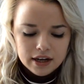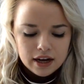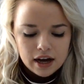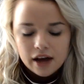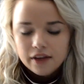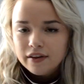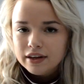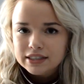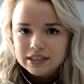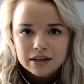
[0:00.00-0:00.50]

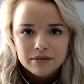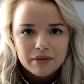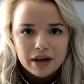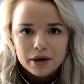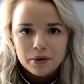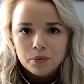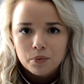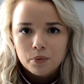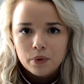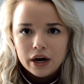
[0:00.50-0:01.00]
Unless I'm
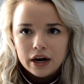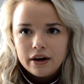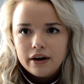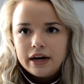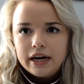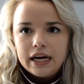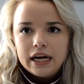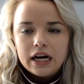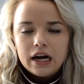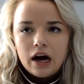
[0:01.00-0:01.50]
like
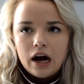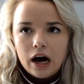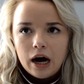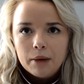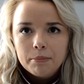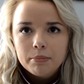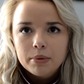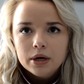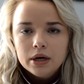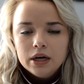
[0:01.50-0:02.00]
wearing it
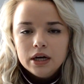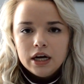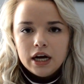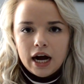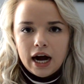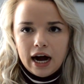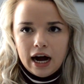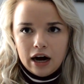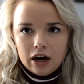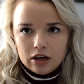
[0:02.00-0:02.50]
up,
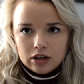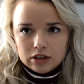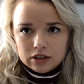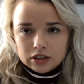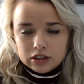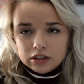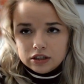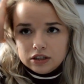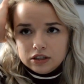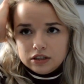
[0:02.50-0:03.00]

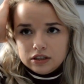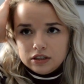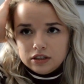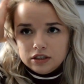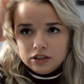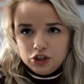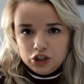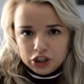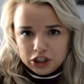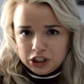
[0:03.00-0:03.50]
I'll
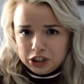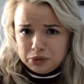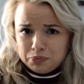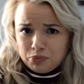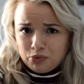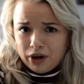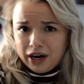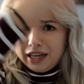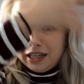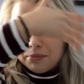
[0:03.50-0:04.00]
just
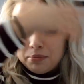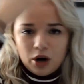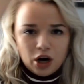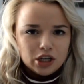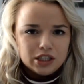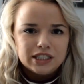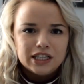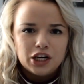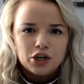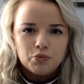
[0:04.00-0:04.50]
spray the
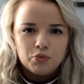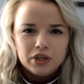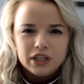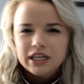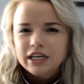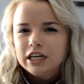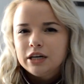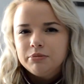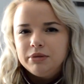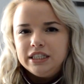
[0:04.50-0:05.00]
parts that are
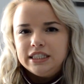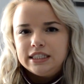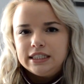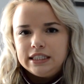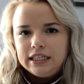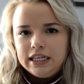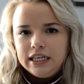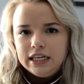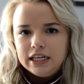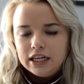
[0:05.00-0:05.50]
really going to be
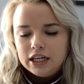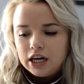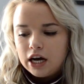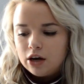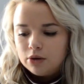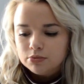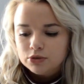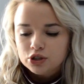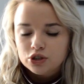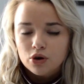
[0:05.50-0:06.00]
seen. It
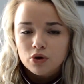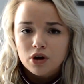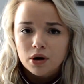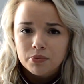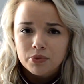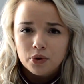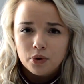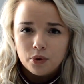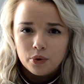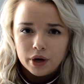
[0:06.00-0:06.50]
helps soak
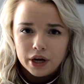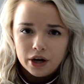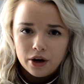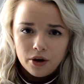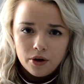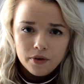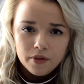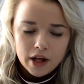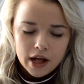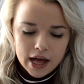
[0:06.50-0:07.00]
up the
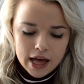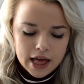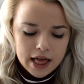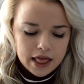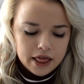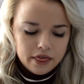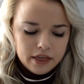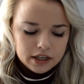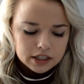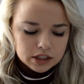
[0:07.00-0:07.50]
oil.
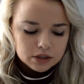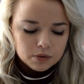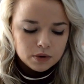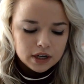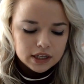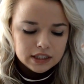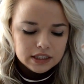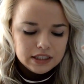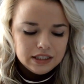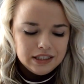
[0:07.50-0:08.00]
This
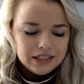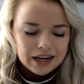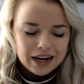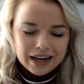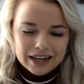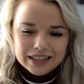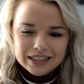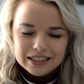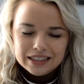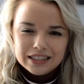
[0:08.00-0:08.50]
one
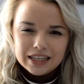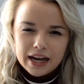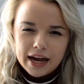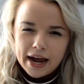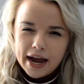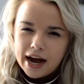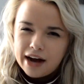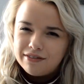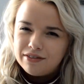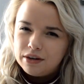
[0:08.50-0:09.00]
does
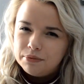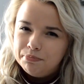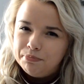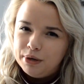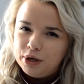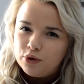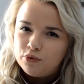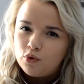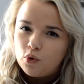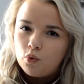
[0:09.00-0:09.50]
have a
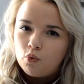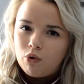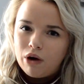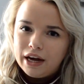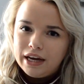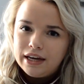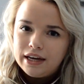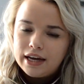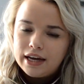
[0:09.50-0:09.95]
bit of a white